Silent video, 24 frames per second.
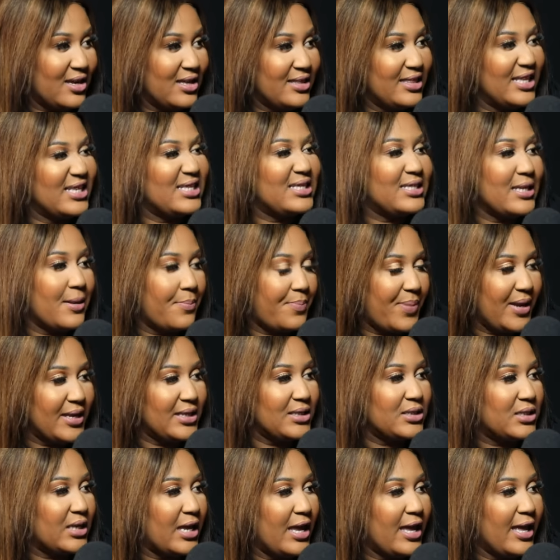the
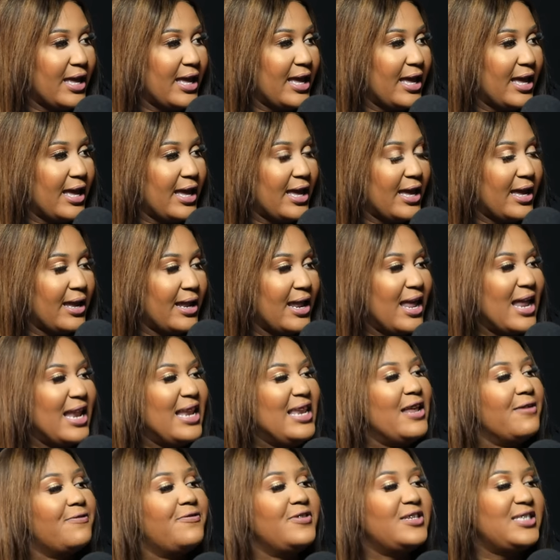serpent,
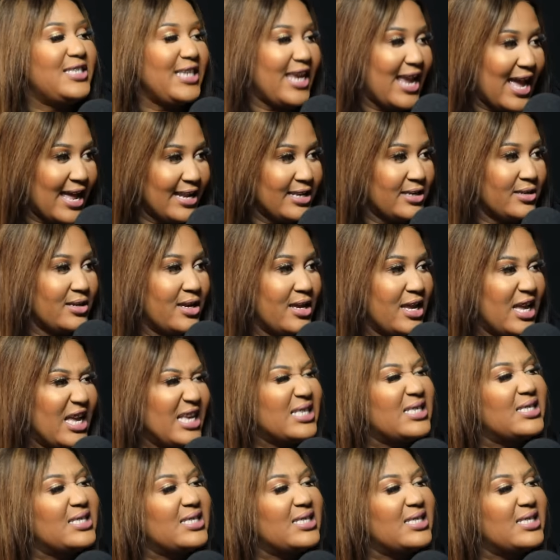Leviathan is